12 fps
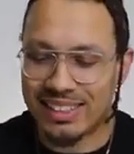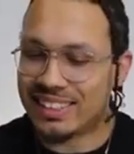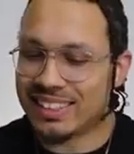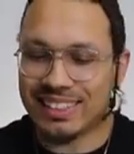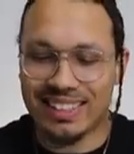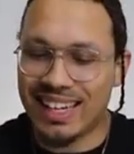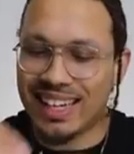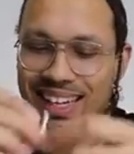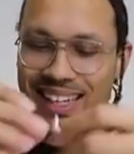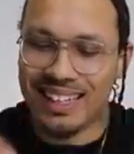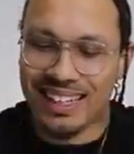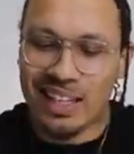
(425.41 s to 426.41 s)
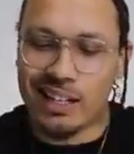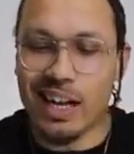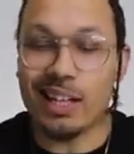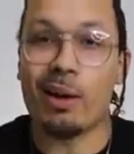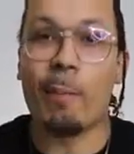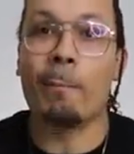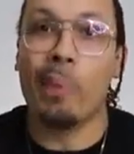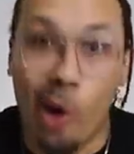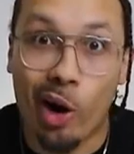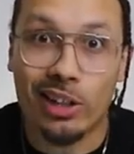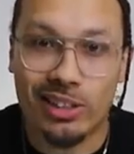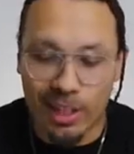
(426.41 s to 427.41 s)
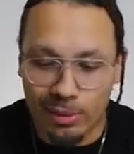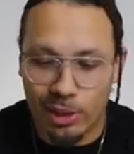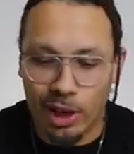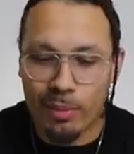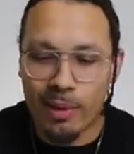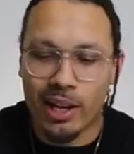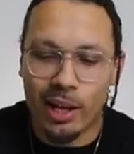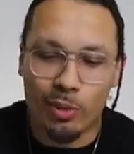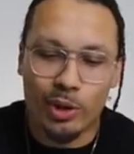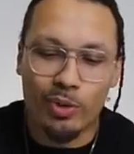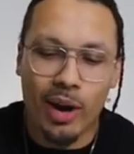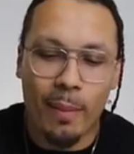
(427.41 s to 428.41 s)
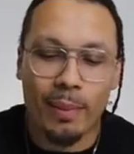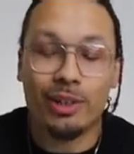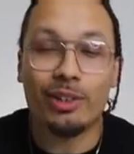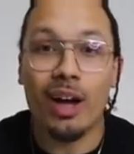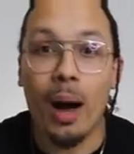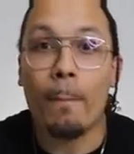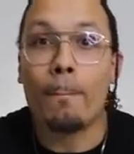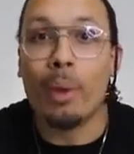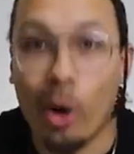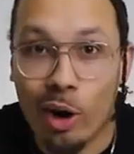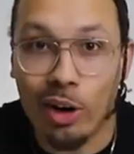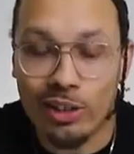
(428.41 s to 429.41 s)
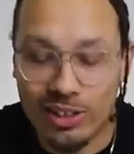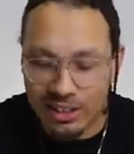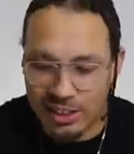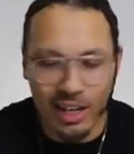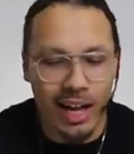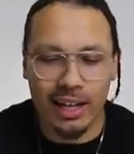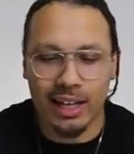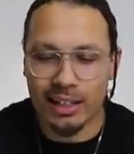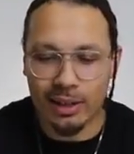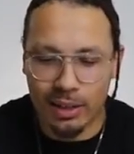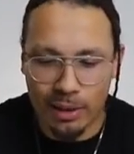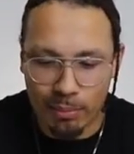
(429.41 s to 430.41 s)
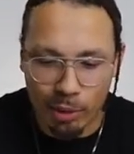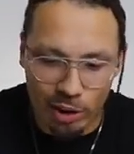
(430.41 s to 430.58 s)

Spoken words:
This is not the bars that I'm talking about, like when you rap it and you got bars. Nah, not none of them